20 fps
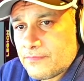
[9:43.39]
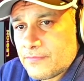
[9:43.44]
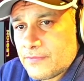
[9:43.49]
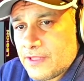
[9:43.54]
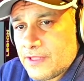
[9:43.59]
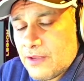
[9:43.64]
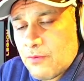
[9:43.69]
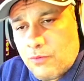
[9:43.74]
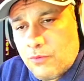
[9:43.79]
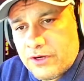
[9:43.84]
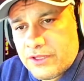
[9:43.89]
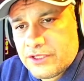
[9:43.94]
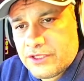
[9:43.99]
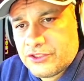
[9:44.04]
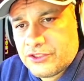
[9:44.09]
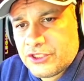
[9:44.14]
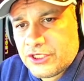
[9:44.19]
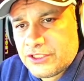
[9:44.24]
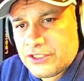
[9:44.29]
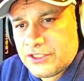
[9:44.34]
and what do the
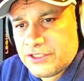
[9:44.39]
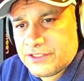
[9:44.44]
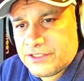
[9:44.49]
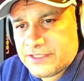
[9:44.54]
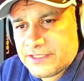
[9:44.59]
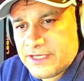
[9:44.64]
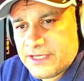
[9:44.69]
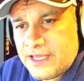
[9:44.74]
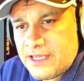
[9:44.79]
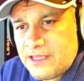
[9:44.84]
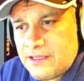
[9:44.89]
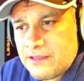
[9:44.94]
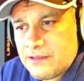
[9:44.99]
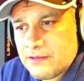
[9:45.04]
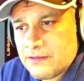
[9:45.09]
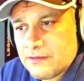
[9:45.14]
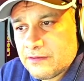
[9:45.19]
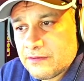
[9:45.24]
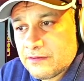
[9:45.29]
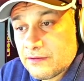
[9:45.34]
judges say?
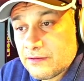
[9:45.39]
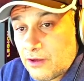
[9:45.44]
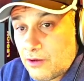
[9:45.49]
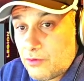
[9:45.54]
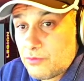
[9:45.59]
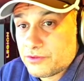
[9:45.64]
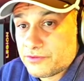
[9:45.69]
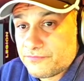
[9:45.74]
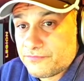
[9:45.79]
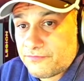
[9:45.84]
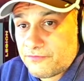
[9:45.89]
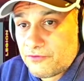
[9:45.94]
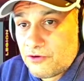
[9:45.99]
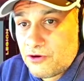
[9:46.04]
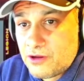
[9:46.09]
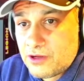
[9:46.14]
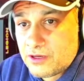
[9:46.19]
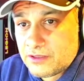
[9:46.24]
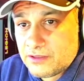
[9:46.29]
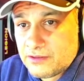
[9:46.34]
Oh, it's
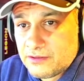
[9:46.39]
fraud.